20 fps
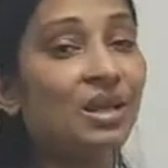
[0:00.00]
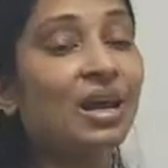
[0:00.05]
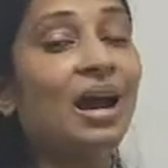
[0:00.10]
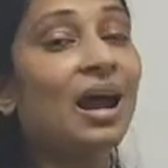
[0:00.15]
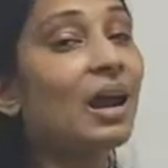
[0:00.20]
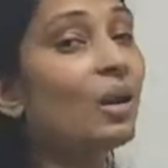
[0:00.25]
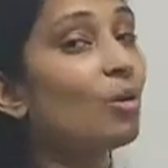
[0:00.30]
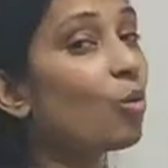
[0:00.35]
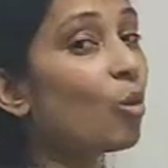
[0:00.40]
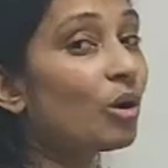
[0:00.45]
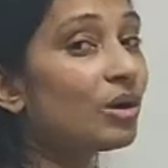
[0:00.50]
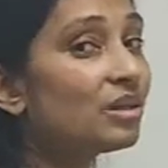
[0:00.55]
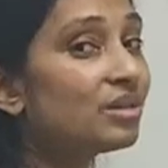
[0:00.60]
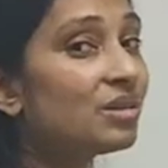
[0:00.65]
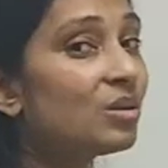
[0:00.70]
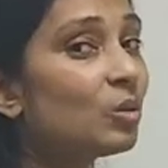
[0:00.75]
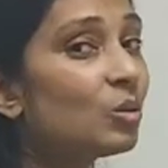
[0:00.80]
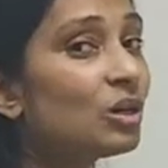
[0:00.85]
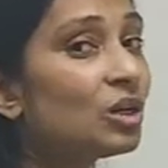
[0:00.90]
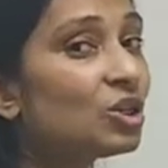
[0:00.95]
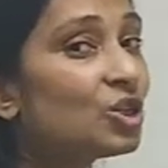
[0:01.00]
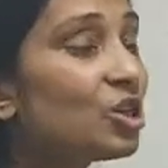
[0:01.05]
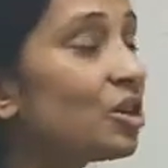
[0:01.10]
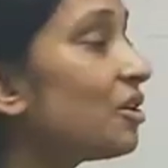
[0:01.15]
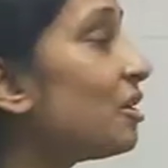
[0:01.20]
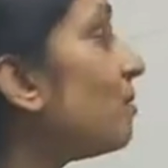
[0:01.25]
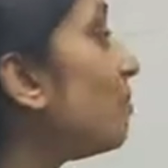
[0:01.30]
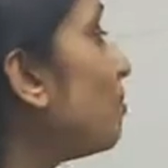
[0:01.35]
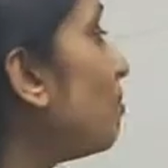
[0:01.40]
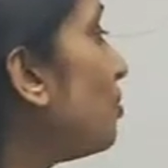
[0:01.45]
And what is the word,
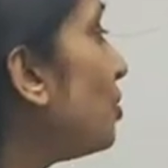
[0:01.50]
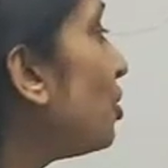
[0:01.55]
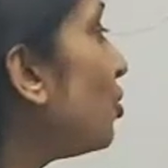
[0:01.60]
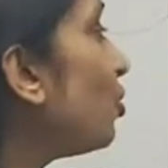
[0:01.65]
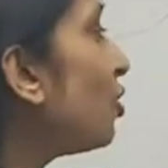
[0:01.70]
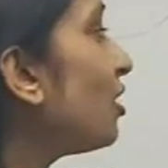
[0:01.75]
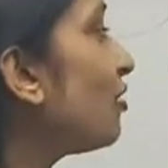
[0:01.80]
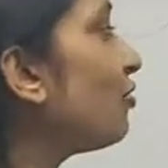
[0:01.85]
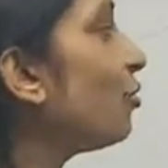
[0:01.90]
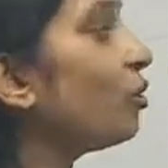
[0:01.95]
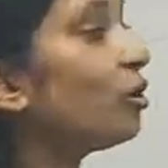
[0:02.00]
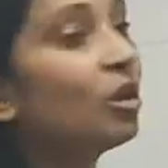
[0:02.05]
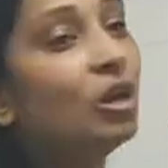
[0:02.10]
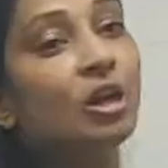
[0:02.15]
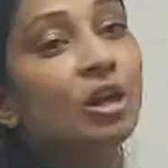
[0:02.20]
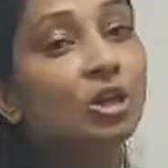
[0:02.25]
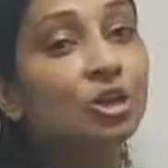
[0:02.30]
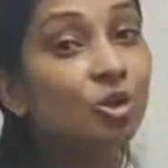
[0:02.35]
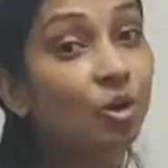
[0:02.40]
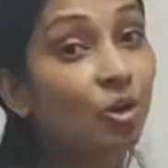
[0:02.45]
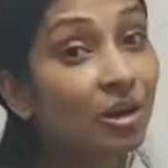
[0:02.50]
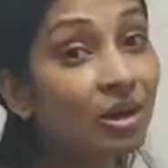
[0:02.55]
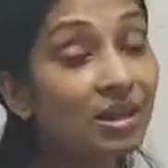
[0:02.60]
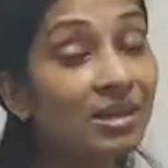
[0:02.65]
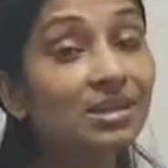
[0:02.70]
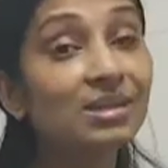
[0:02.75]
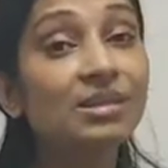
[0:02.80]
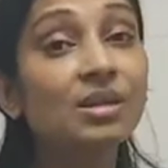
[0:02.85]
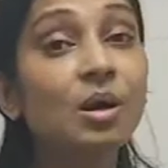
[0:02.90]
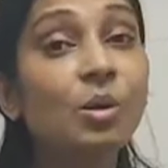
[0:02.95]
children? Beautiful. So,
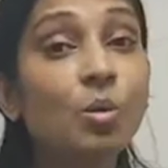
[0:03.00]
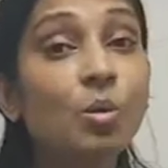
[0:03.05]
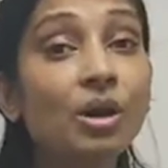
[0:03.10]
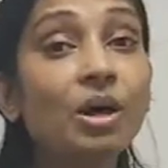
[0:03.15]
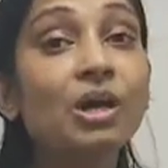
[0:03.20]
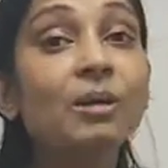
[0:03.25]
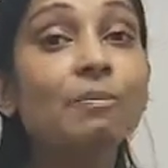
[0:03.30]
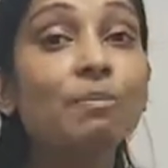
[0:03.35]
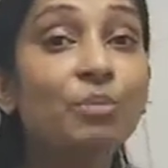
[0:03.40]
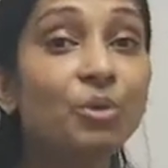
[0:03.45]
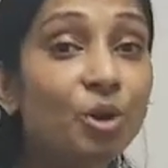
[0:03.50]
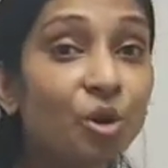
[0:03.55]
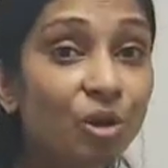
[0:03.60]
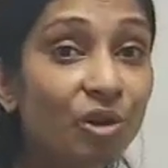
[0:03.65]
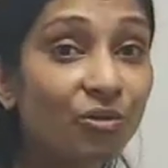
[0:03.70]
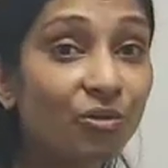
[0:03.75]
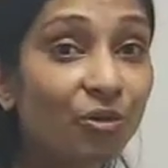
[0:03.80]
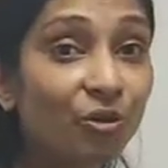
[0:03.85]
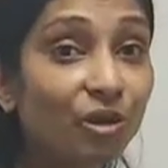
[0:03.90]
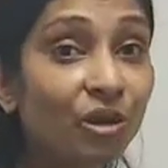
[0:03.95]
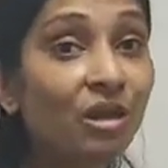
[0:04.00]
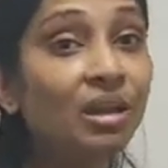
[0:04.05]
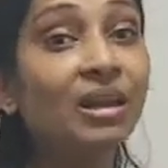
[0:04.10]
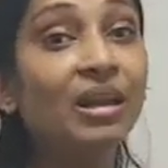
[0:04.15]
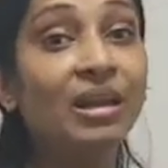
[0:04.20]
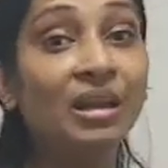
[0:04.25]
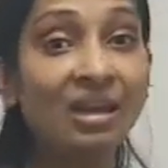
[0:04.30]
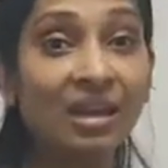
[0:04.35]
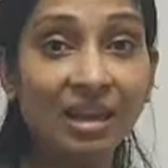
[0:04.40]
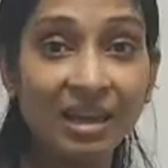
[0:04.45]
is the word
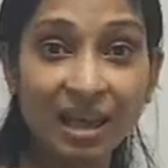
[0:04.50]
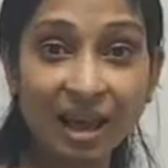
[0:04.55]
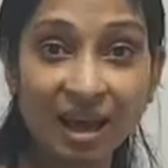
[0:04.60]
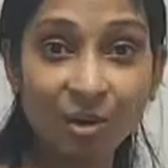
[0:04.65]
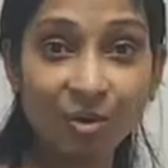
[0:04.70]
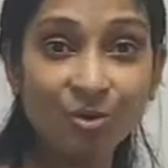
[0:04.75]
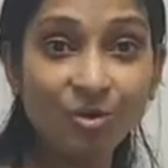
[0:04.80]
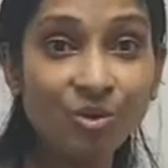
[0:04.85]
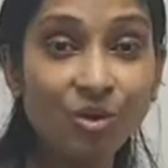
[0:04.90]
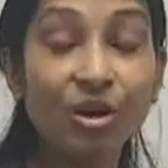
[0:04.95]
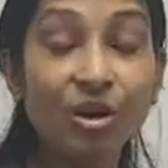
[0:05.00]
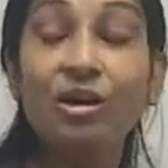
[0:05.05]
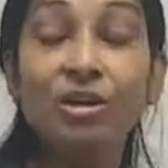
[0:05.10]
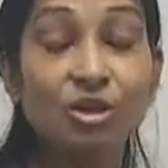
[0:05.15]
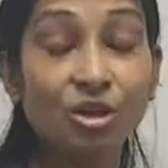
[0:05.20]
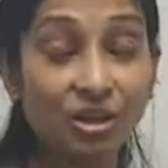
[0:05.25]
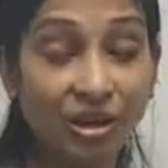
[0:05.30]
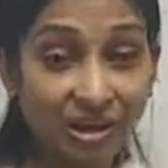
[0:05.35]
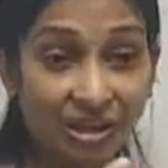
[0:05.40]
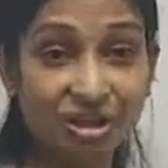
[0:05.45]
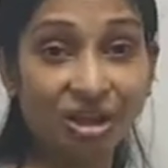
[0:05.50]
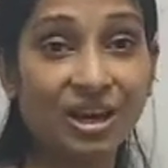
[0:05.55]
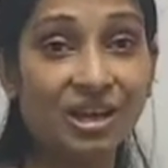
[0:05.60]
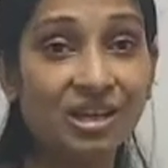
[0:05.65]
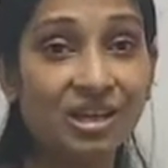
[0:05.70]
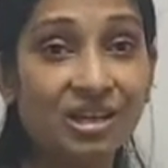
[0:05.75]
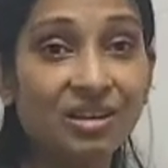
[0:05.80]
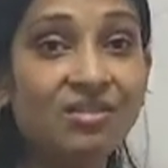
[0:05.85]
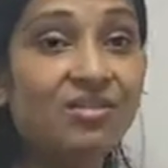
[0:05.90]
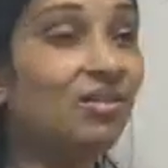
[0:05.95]
beautiful noun,
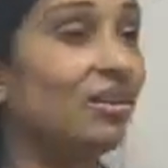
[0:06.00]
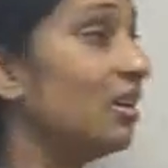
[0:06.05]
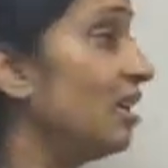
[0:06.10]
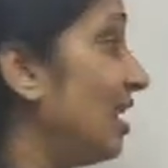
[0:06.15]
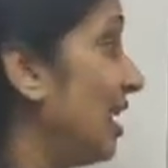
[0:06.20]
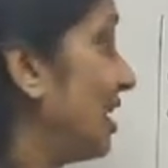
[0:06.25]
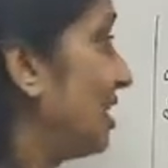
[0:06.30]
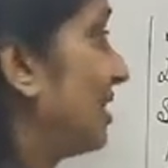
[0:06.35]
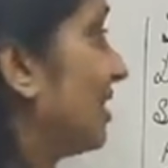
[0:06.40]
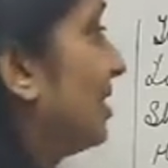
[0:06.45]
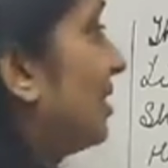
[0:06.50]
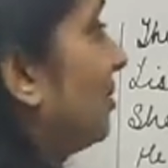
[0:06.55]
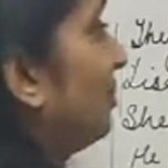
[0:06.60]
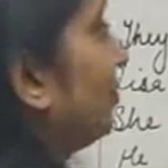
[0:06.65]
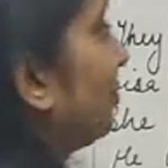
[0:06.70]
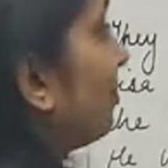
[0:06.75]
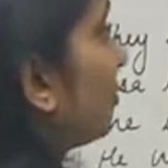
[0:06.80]
adjective? Yes.